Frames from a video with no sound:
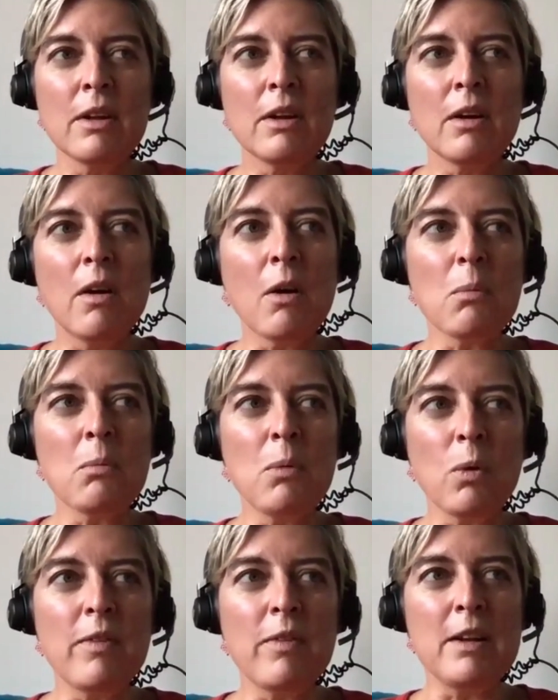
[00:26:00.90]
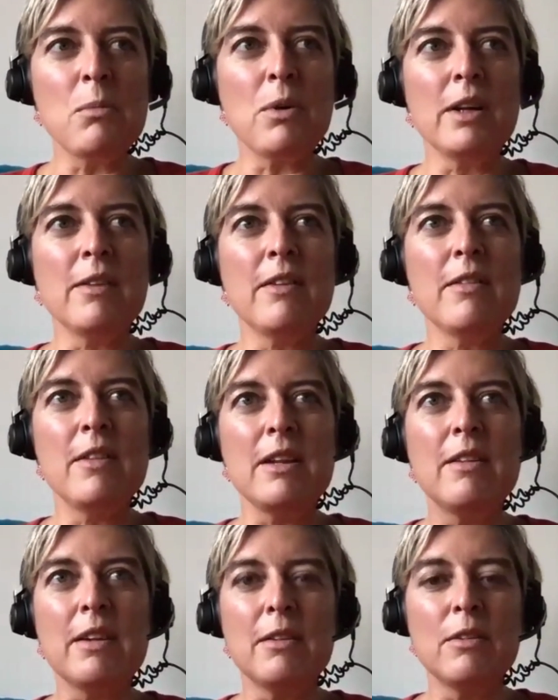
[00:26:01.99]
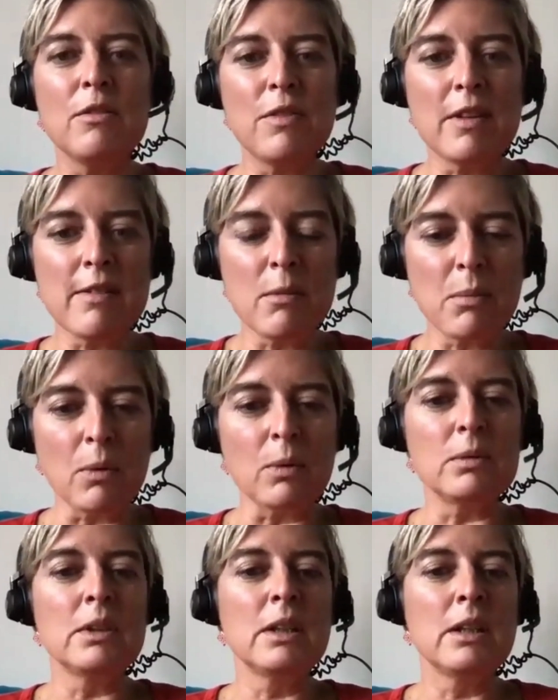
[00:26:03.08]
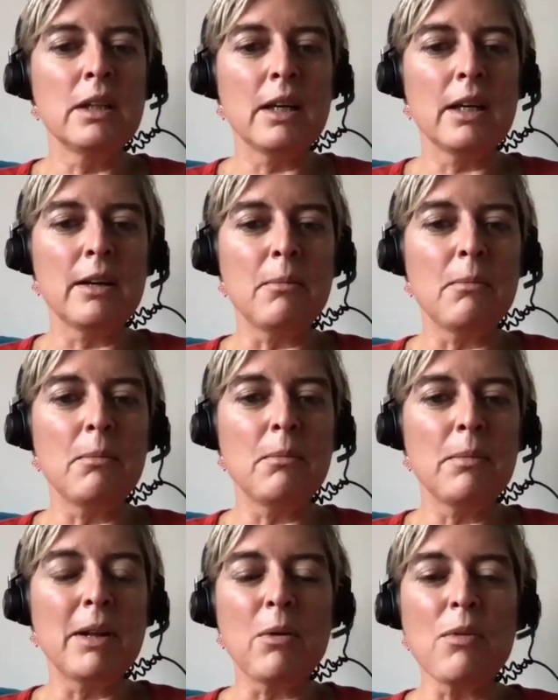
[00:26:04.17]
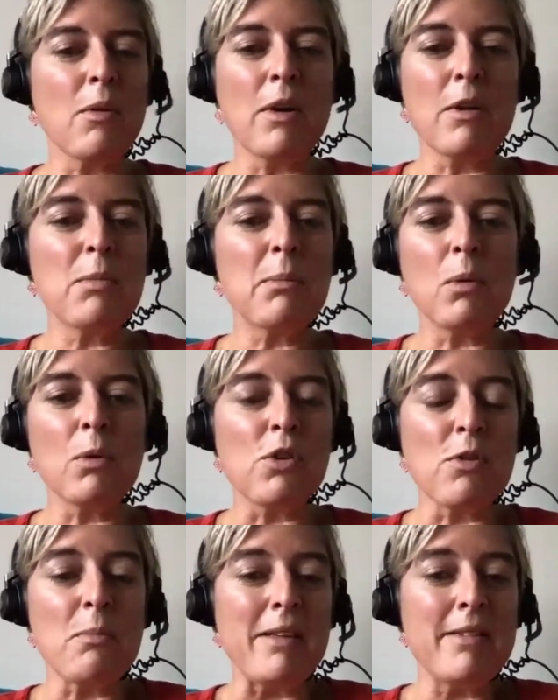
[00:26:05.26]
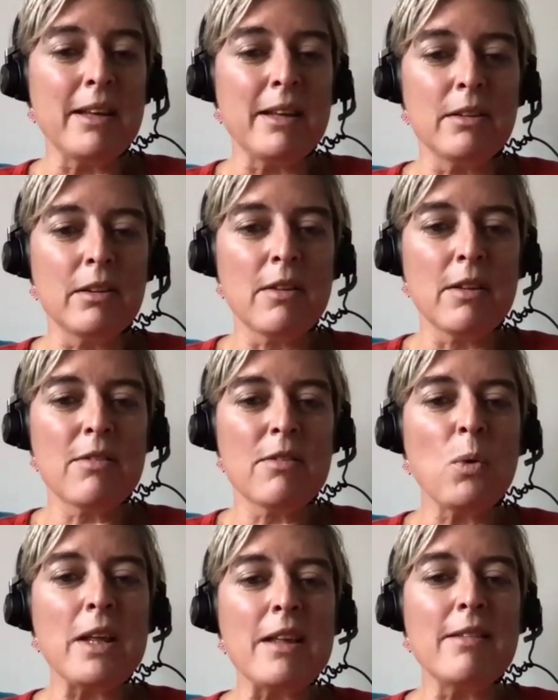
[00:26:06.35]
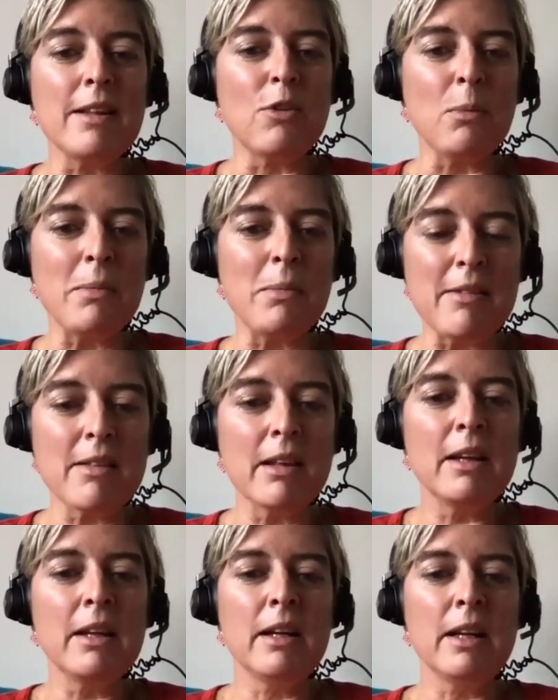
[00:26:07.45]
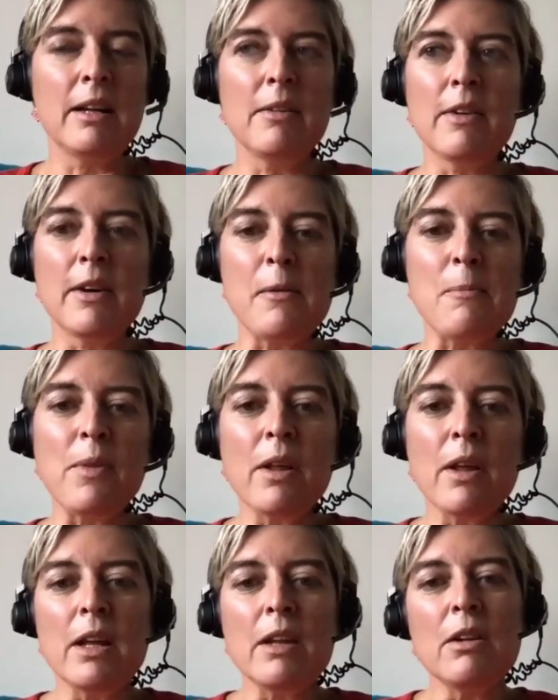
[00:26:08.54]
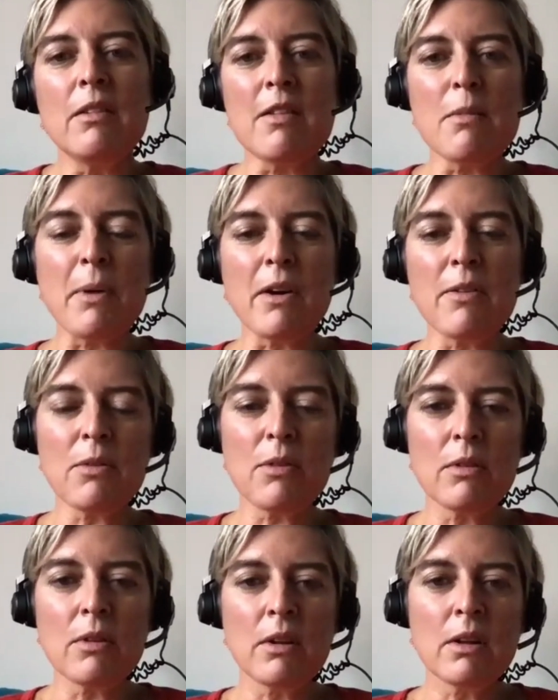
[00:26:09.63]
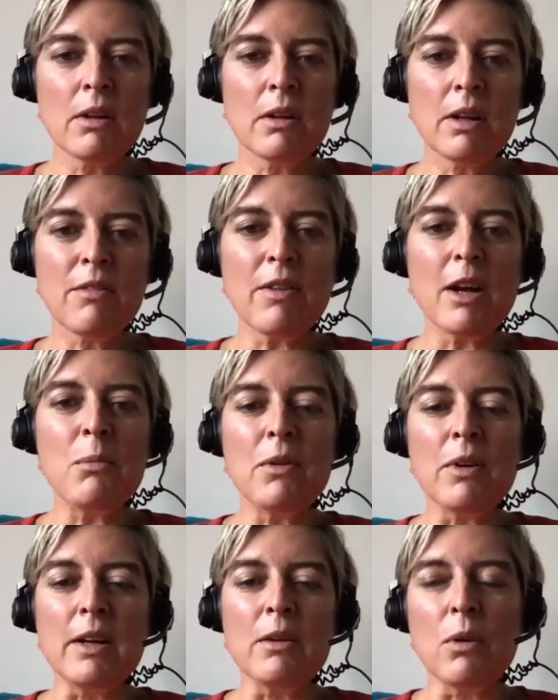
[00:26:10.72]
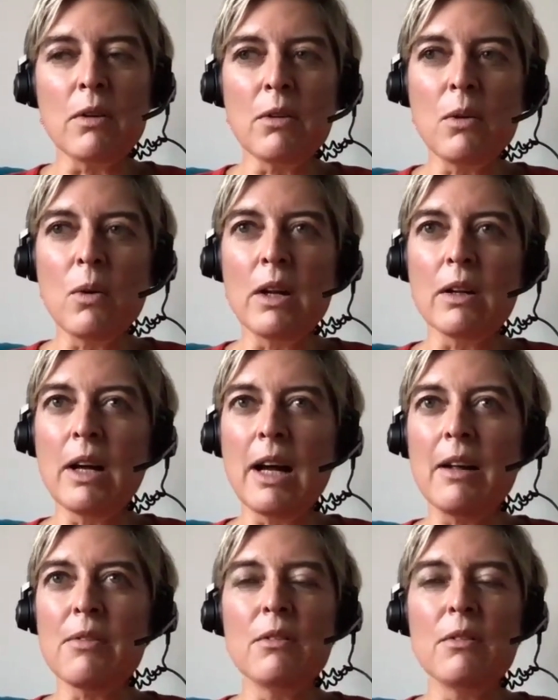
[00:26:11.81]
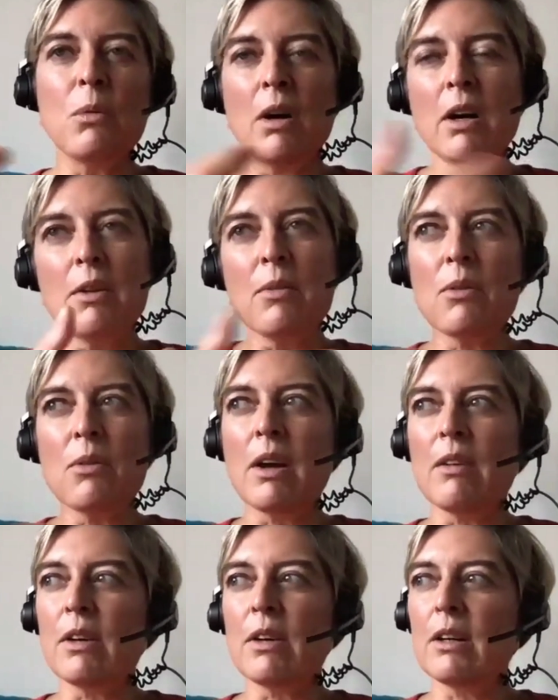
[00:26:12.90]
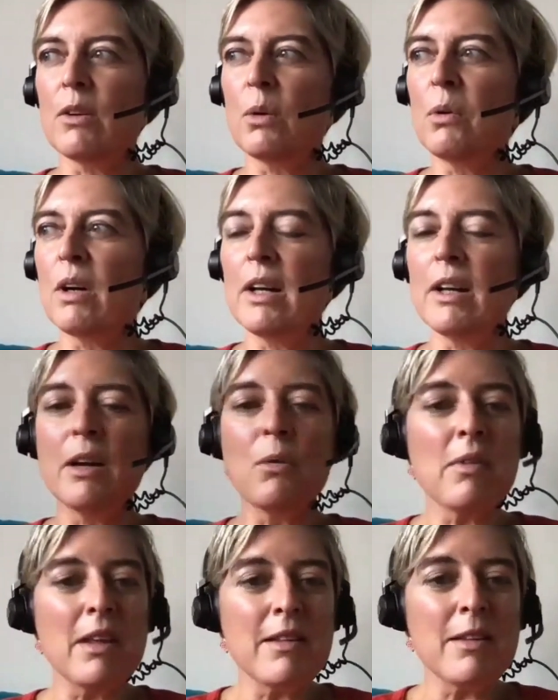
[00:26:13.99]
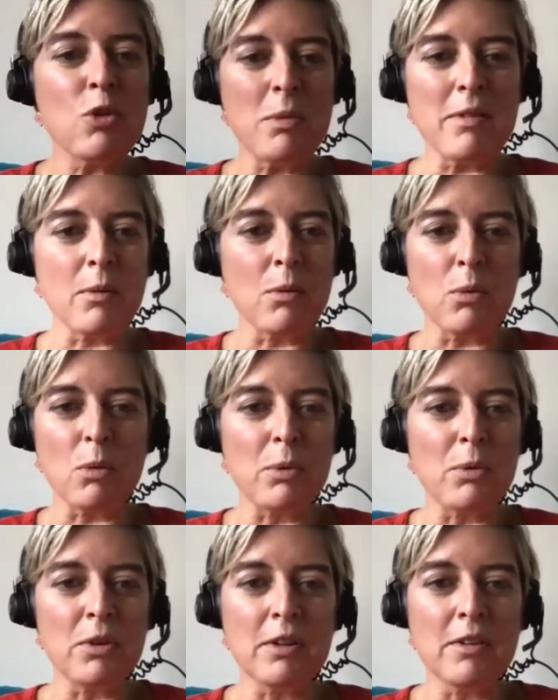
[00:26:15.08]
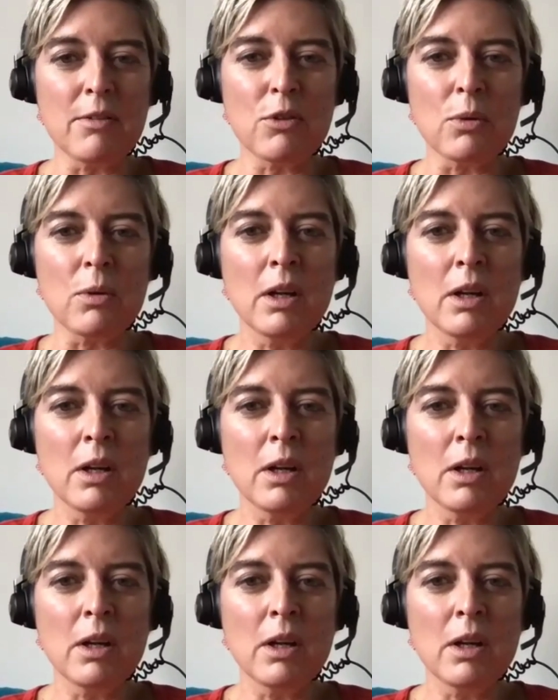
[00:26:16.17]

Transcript: a lot more deliberate indeed and visible, because otherwise people just miss it. It's so easy to miss. And in a dispersed environment like what Noel has and what I used to have at HomeAway, it was easy to miss on those opportunities too.